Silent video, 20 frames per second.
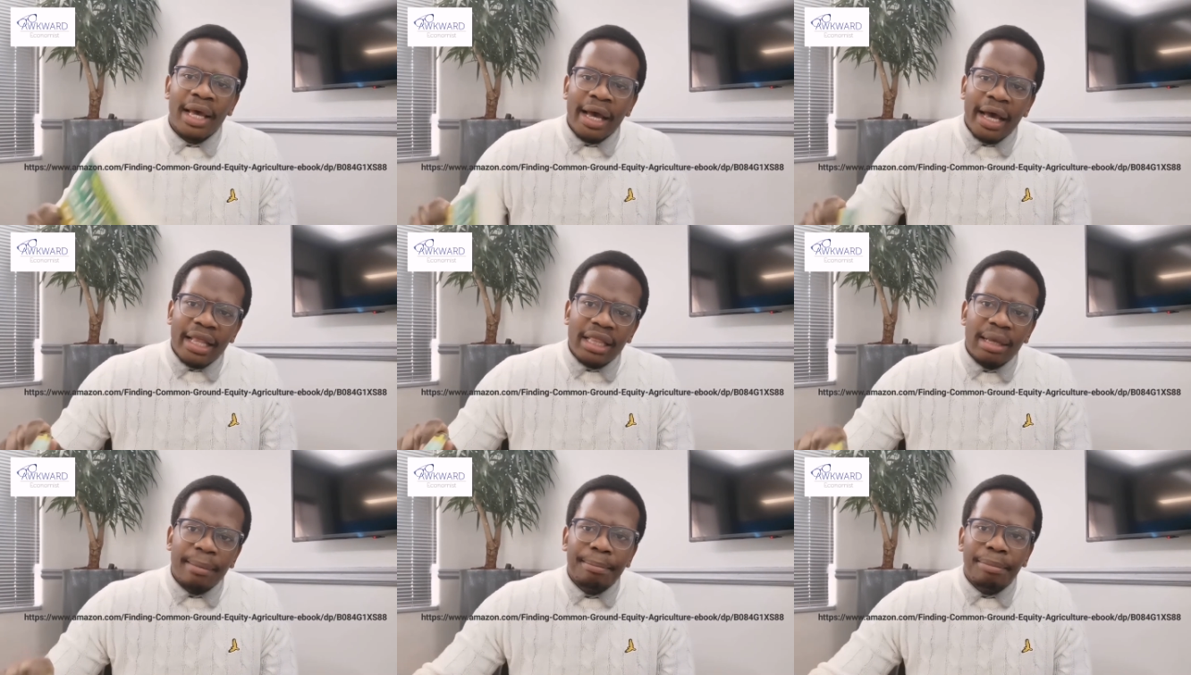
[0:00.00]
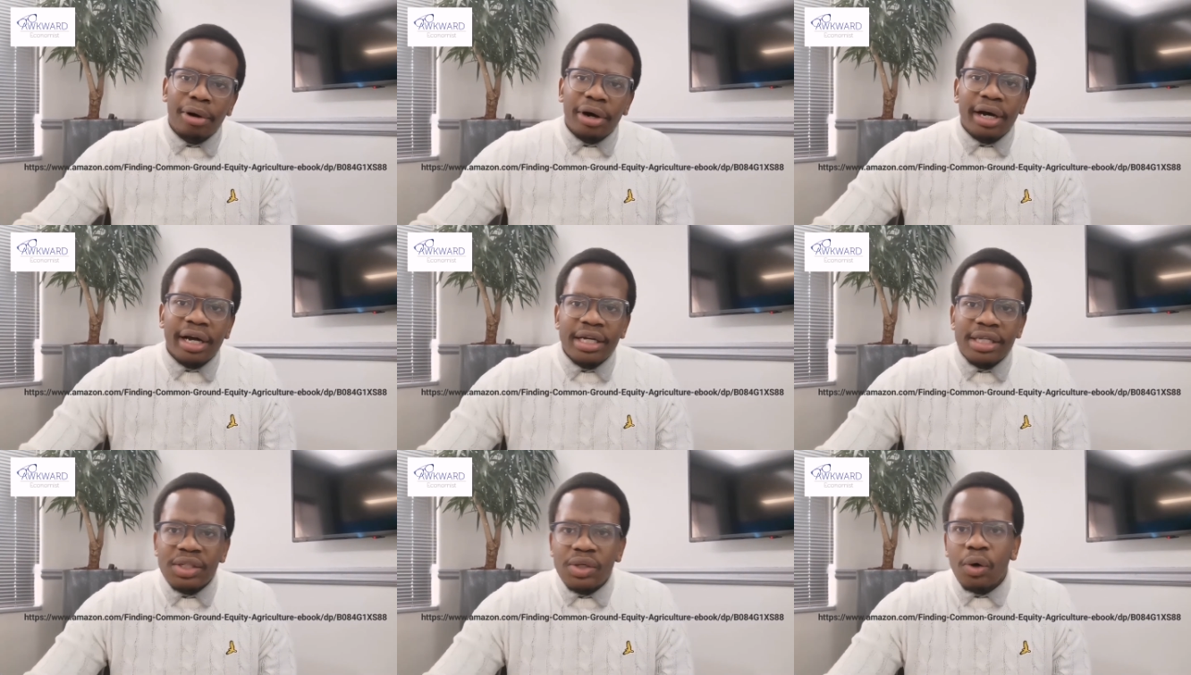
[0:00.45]
and the
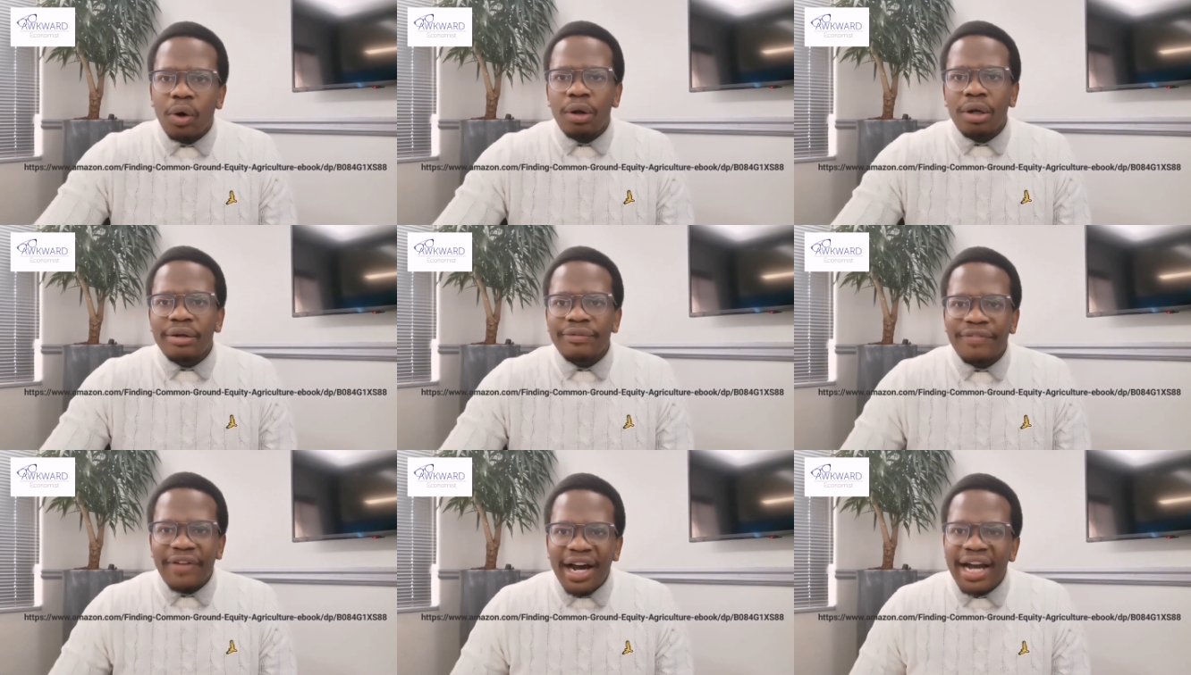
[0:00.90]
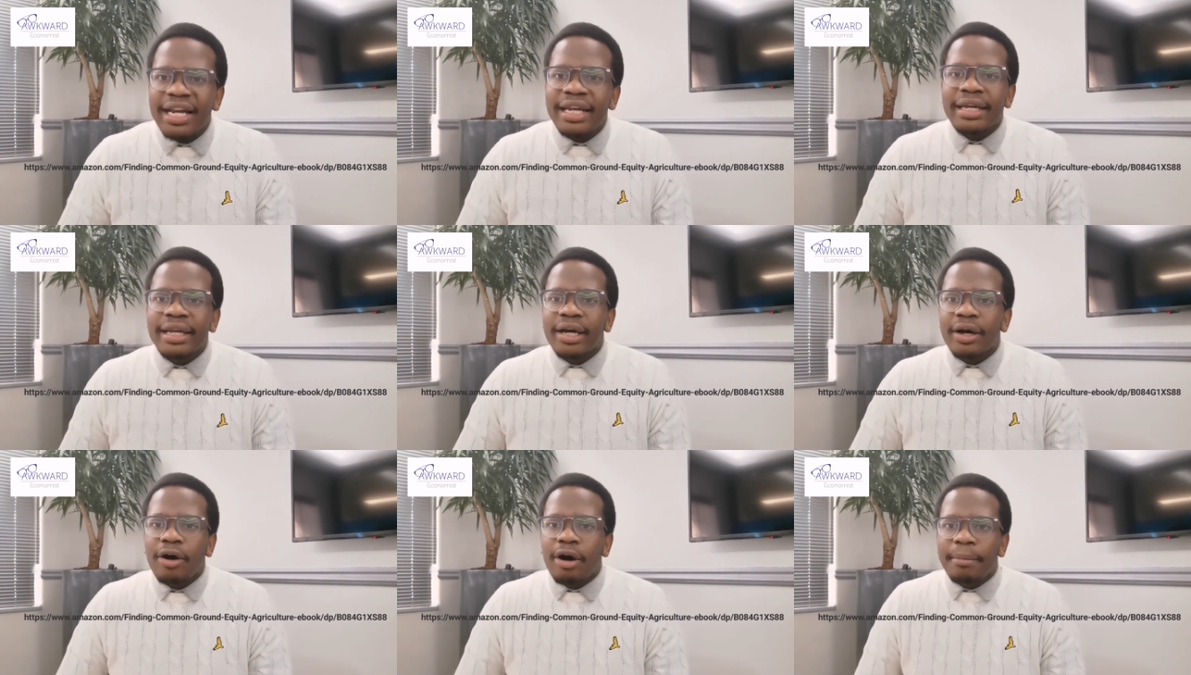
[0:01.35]
book is called
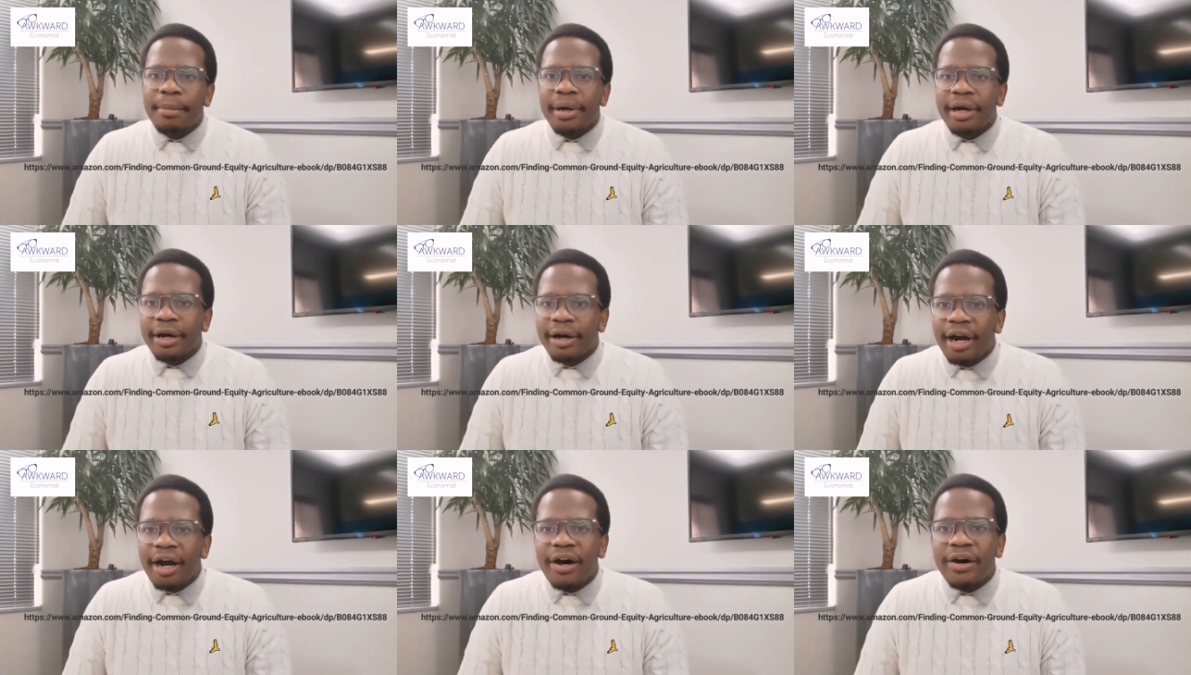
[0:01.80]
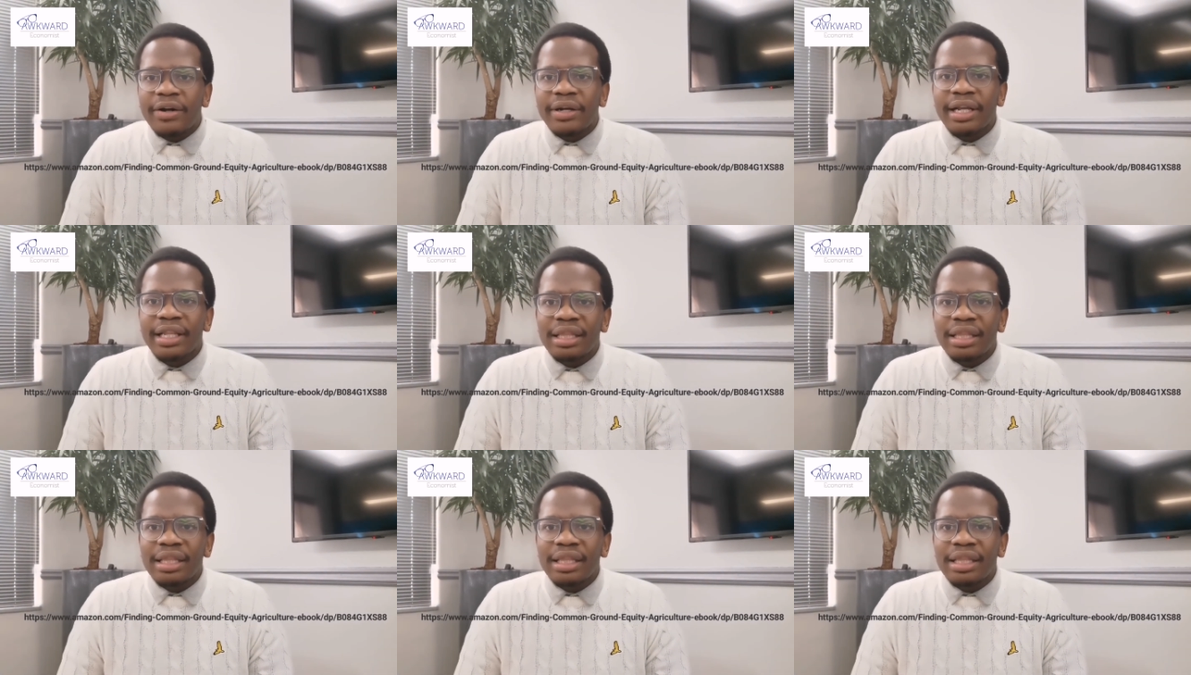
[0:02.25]
Finding Common Ground,